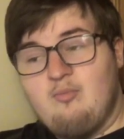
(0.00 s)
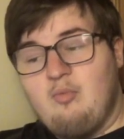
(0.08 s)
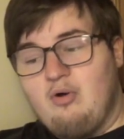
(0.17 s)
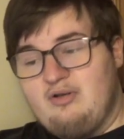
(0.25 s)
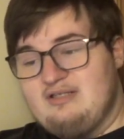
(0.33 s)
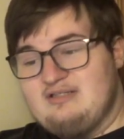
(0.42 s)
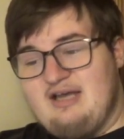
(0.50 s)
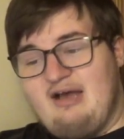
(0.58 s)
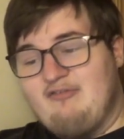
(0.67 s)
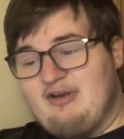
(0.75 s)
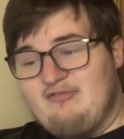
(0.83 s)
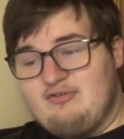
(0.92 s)
want it to
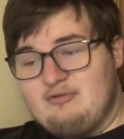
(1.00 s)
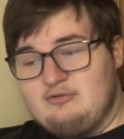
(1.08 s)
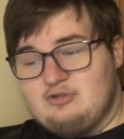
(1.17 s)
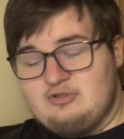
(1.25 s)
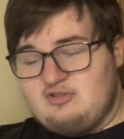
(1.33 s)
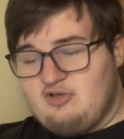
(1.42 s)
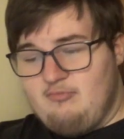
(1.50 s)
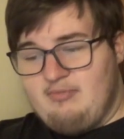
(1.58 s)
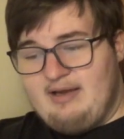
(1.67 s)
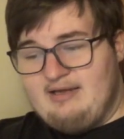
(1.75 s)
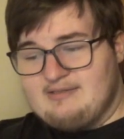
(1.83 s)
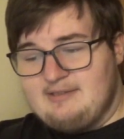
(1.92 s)
have an evolution so
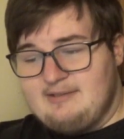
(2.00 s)
bad.